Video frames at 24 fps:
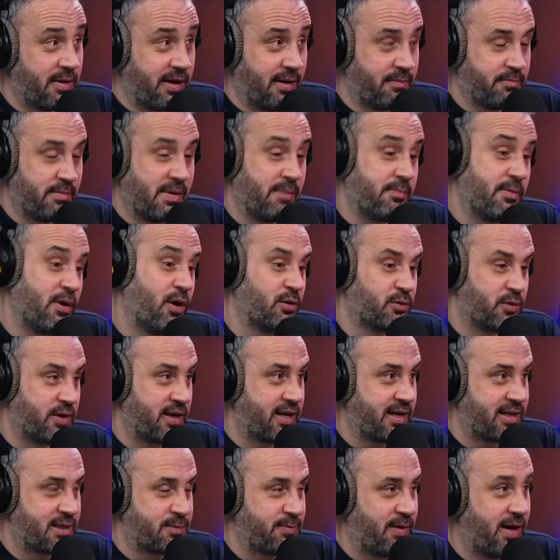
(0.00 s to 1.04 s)
My old one
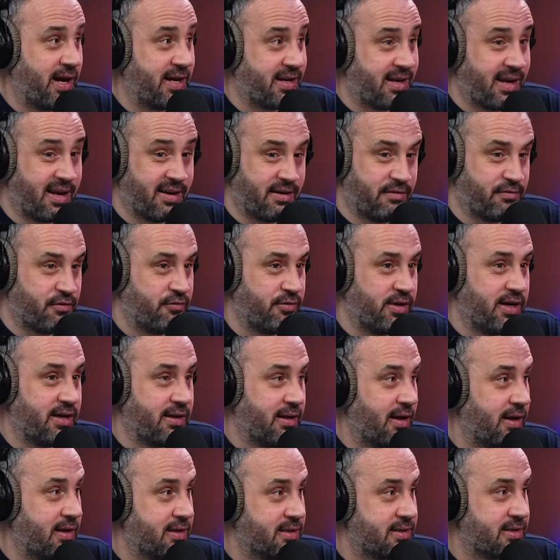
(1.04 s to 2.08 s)
had expired and I hadn't even
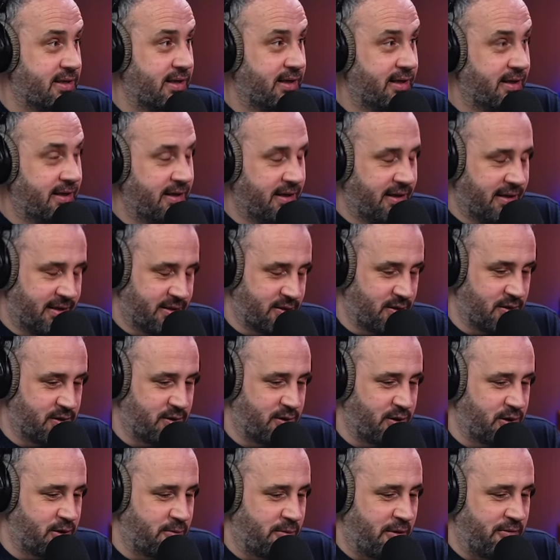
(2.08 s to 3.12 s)
realised. So it's a
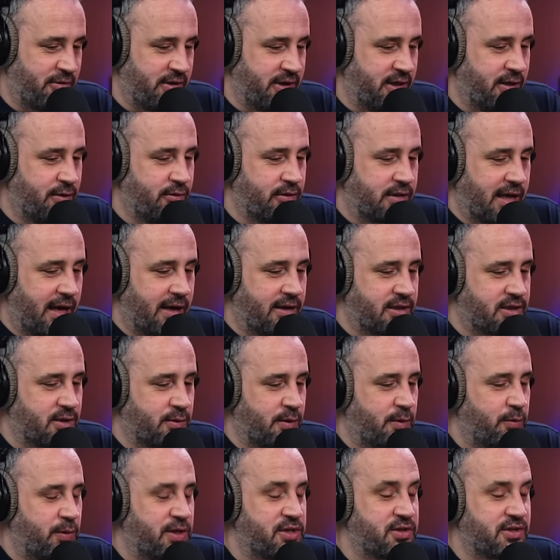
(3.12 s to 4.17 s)
good job I renewed that.
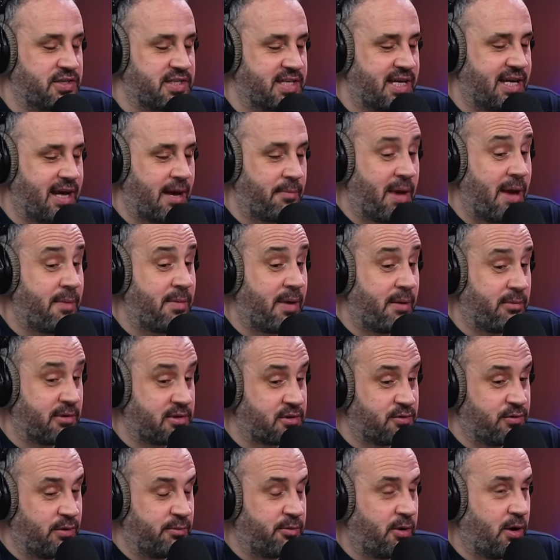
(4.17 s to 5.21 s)
So we shall see. I may be able
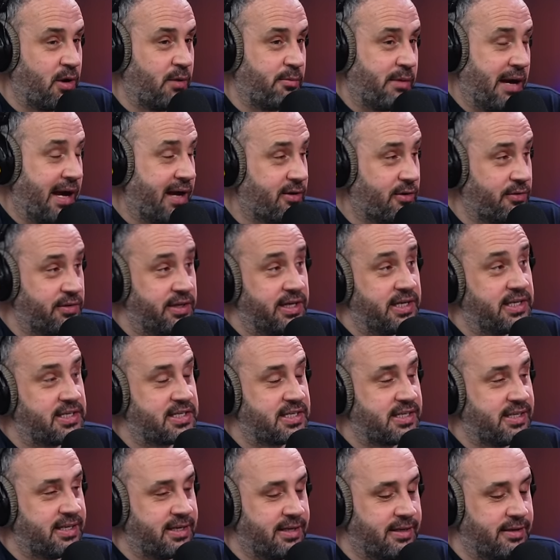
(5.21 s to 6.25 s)
to report back on
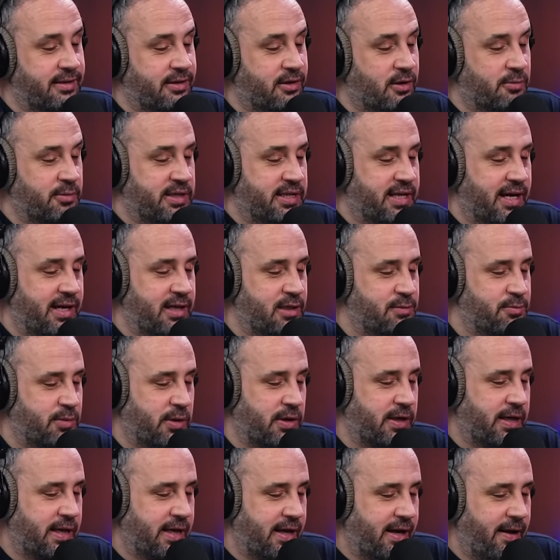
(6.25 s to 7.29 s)
this in the coming days,
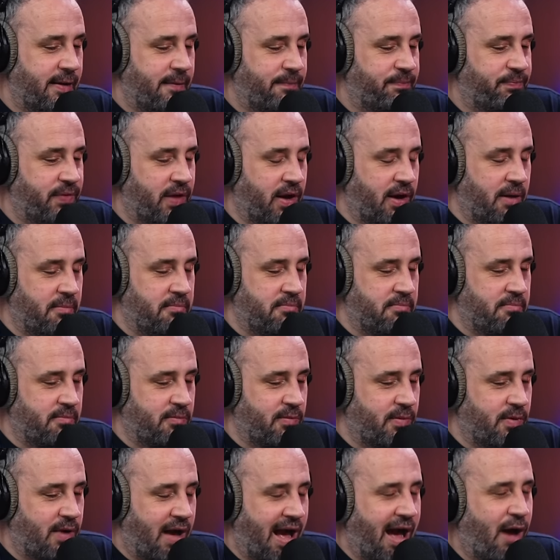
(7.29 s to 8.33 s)
but
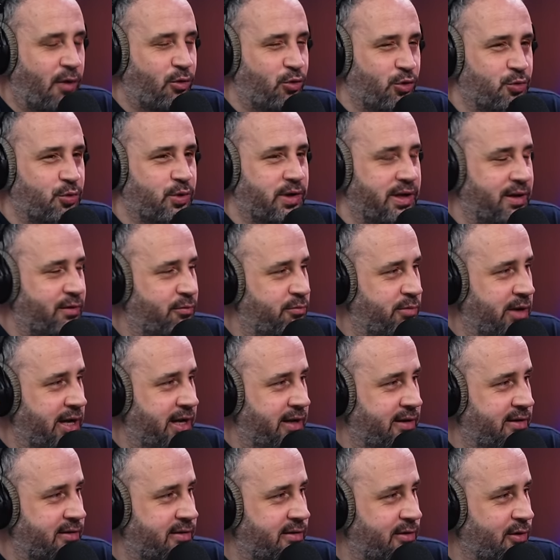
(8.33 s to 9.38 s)
how good would he have
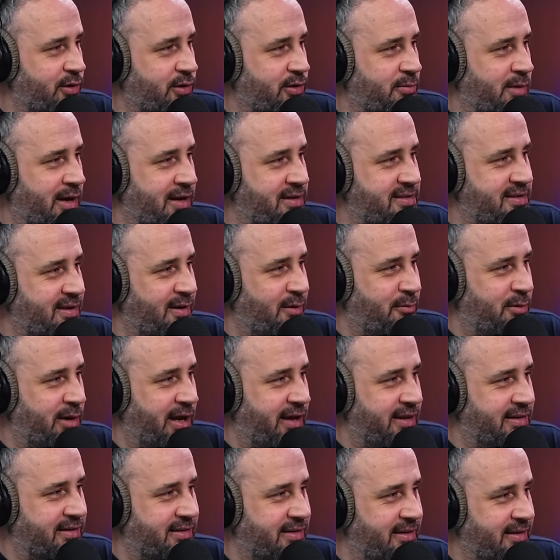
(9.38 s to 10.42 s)
been under Marcelo
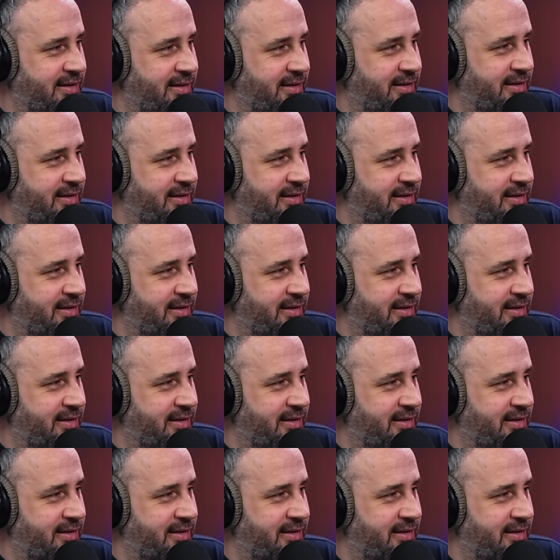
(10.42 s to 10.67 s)
Bielsa?